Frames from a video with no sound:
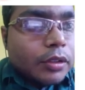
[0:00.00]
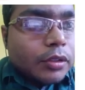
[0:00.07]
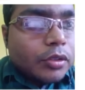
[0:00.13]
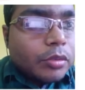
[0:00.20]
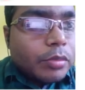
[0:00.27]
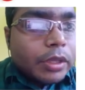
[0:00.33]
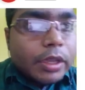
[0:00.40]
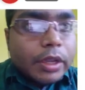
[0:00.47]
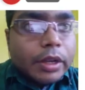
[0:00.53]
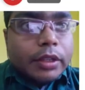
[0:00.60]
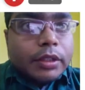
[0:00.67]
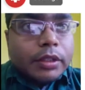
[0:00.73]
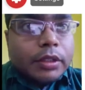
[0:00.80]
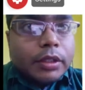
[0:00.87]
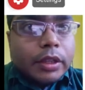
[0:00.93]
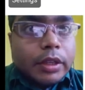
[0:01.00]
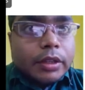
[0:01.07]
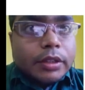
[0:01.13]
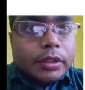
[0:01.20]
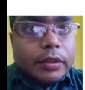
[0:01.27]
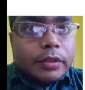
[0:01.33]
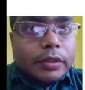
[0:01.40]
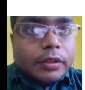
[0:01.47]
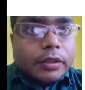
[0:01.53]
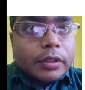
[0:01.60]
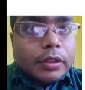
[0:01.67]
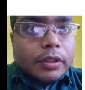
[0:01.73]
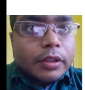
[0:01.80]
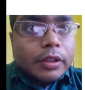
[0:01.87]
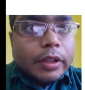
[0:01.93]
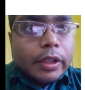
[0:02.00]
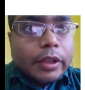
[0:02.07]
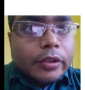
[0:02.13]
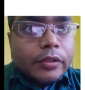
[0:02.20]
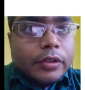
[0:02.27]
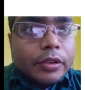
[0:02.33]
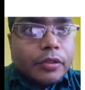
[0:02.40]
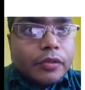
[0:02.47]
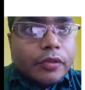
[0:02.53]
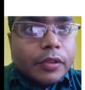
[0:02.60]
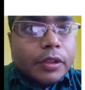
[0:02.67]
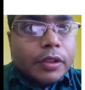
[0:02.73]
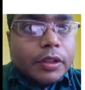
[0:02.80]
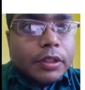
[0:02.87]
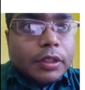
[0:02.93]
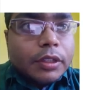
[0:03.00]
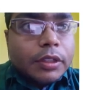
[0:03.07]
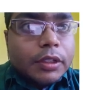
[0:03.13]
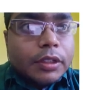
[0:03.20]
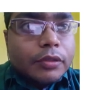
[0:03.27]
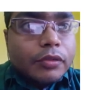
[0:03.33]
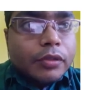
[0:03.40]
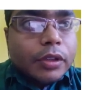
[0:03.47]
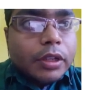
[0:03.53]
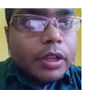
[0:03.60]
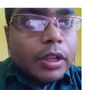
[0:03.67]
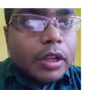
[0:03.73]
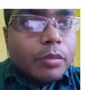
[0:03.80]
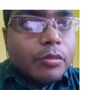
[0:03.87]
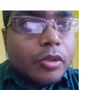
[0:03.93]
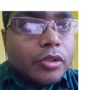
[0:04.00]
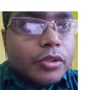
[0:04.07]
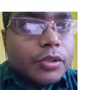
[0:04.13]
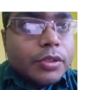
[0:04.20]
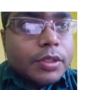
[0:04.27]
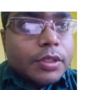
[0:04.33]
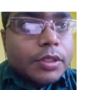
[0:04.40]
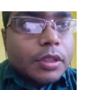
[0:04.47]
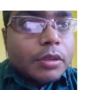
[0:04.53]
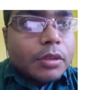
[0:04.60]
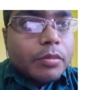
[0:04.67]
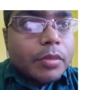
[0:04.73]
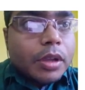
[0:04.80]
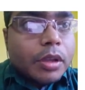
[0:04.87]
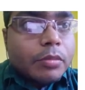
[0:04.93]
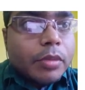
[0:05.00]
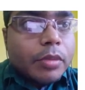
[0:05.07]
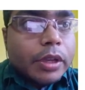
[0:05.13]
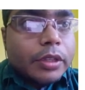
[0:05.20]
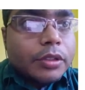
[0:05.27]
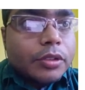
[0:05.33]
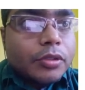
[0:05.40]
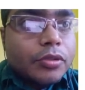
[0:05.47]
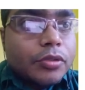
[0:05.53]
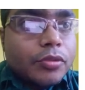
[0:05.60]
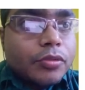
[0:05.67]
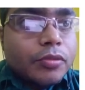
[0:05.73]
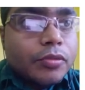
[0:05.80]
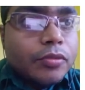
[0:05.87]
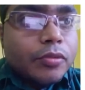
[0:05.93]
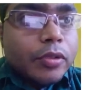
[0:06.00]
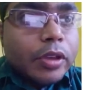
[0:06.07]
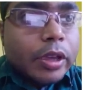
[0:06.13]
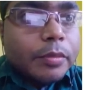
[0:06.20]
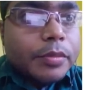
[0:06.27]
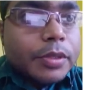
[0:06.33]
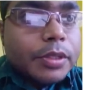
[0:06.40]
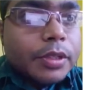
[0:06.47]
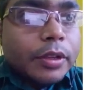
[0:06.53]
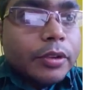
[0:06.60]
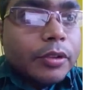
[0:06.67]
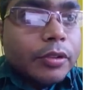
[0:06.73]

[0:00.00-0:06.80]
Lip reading: you will be getting that electric field E will come out sigma by 2 epsilon